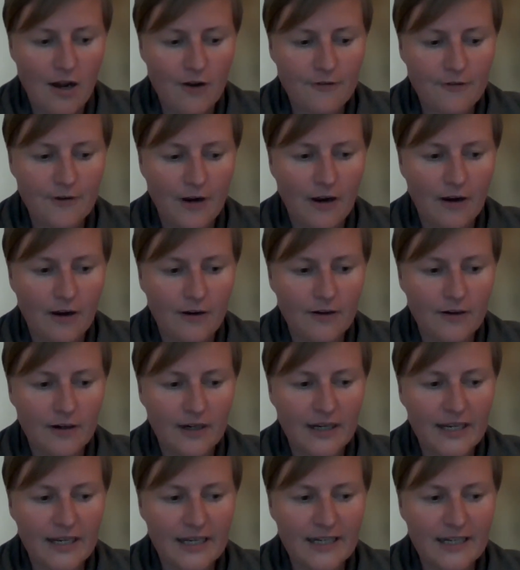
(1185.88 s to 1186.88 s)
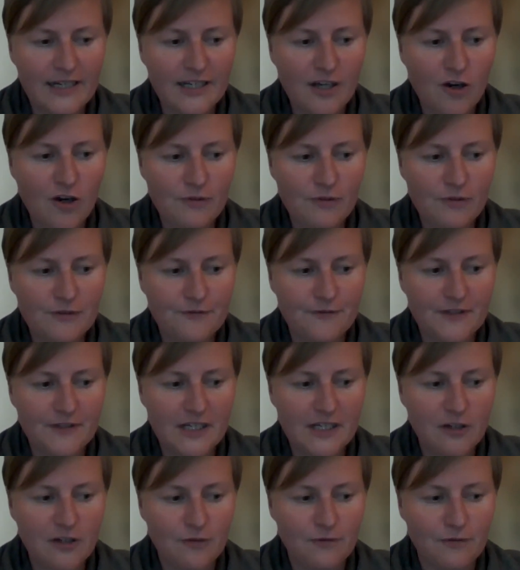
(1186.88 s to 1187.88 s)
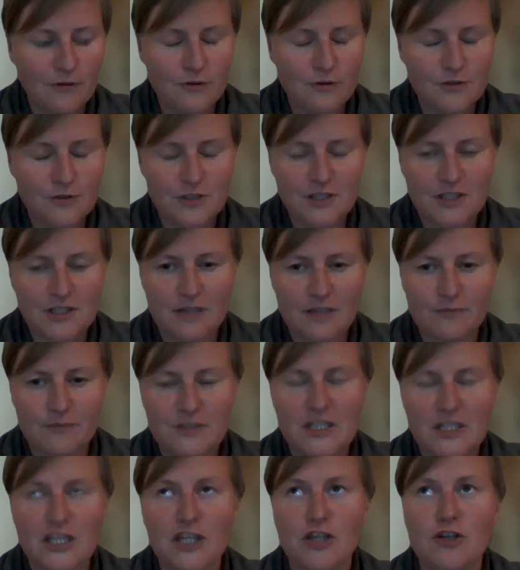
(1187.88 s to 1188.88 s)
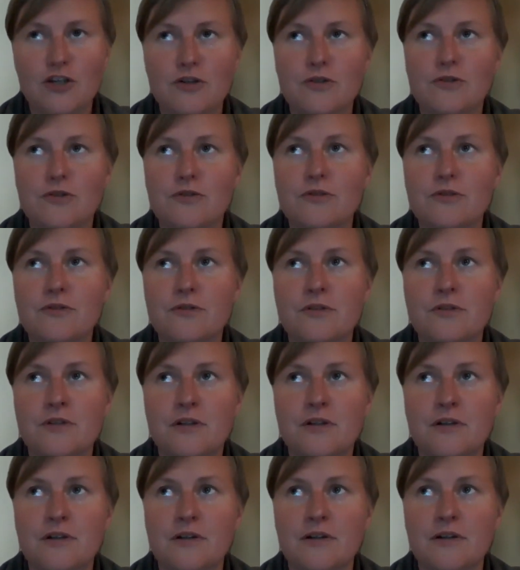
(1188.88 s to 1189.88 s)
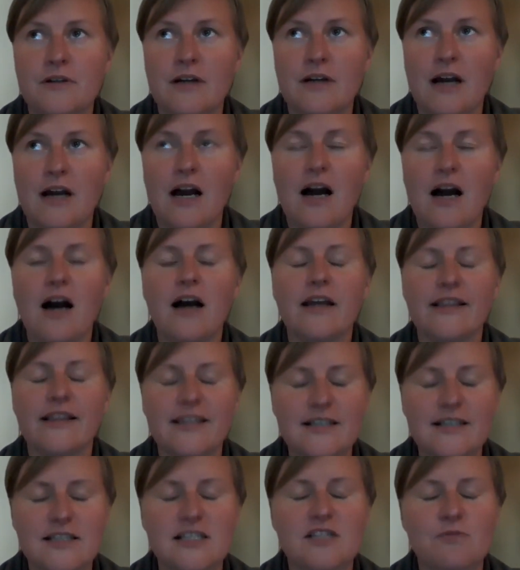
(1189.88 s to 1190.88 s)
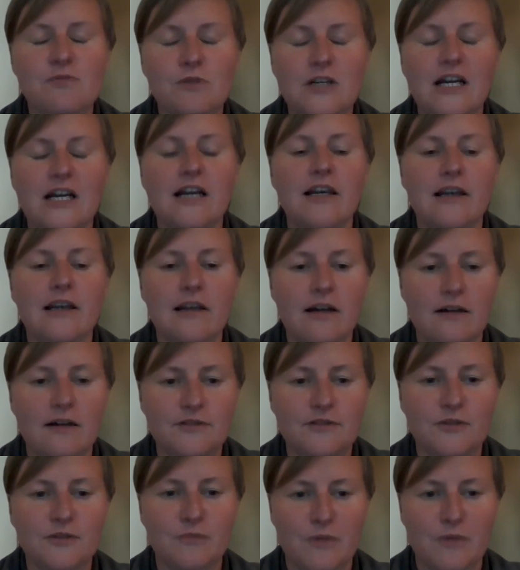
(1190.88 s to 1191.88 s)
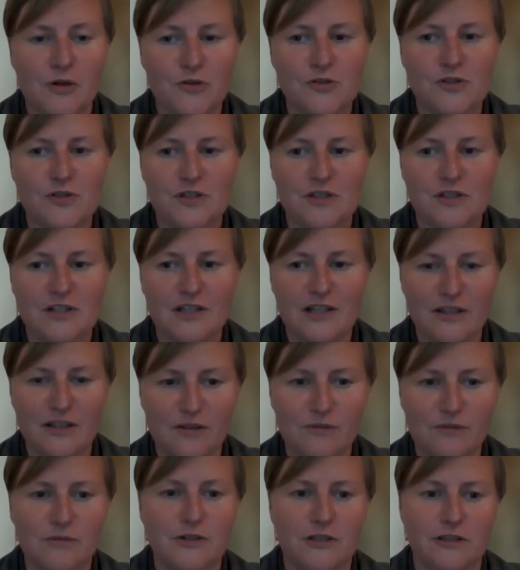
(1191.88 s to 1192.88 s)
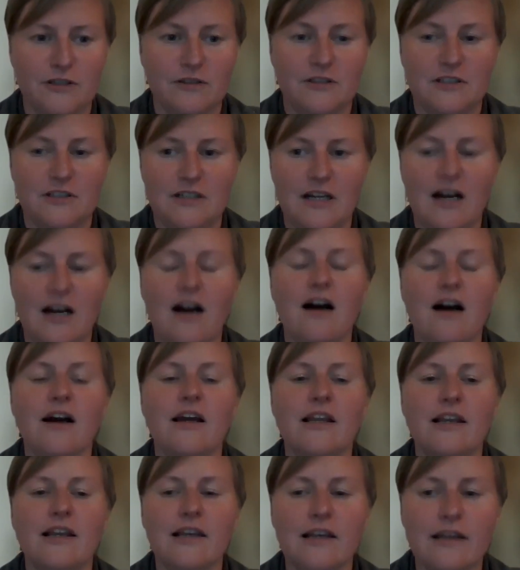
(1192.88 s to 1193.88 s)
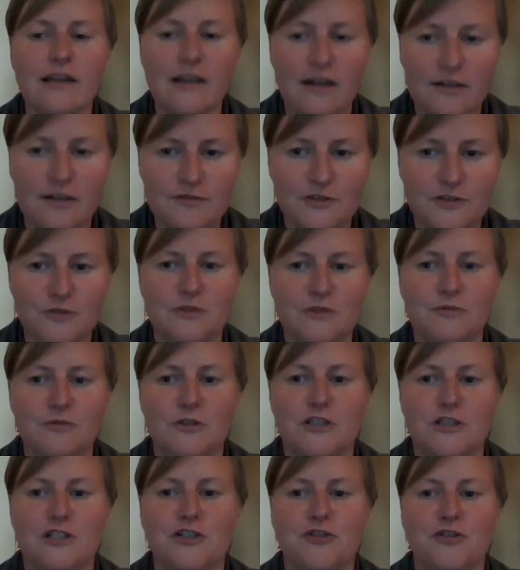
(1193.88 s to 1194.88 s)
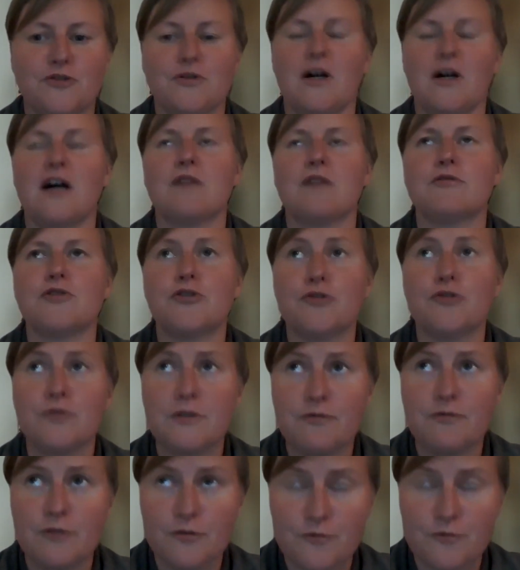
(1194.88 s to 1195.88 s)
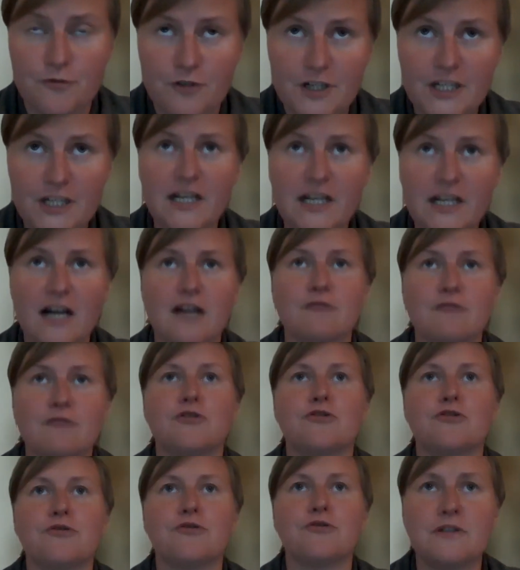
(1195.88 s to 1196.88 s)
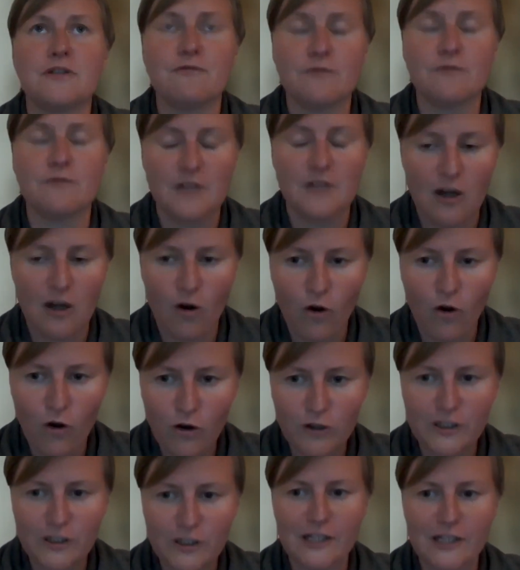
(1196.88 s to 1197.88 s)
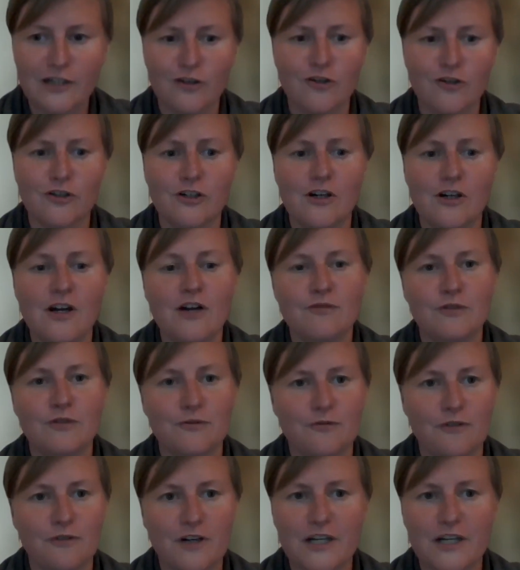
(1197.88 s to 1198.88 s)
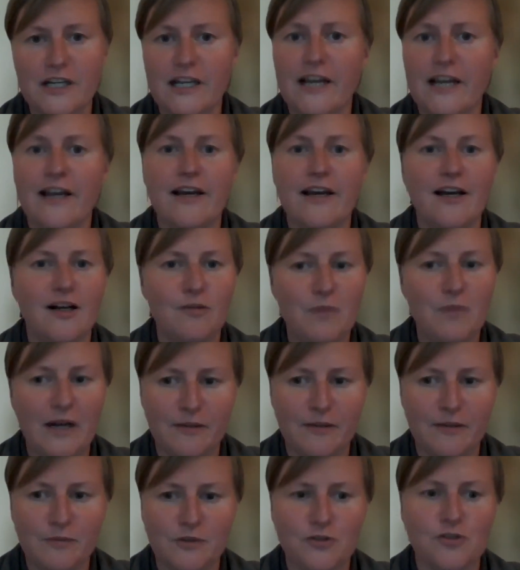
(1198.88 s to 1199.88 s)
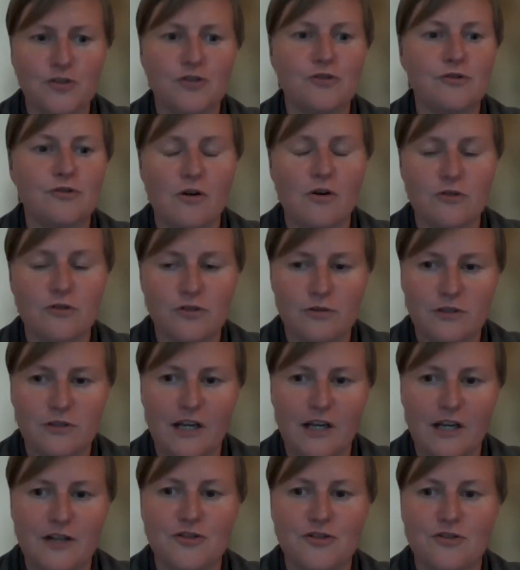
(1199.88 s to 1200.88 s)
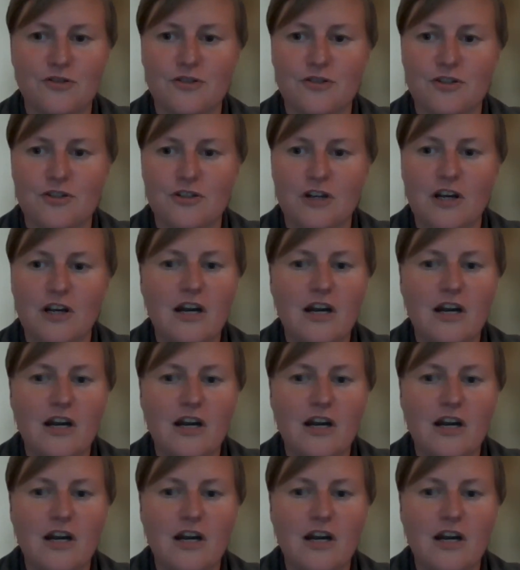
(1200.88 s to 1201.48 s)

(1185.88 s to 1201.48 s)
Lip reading: But getting over fear of launching something new, this is what I love the most in the world. I love doing what I do. I would do it for free. I would do it all day long for free, help animals, do consultations.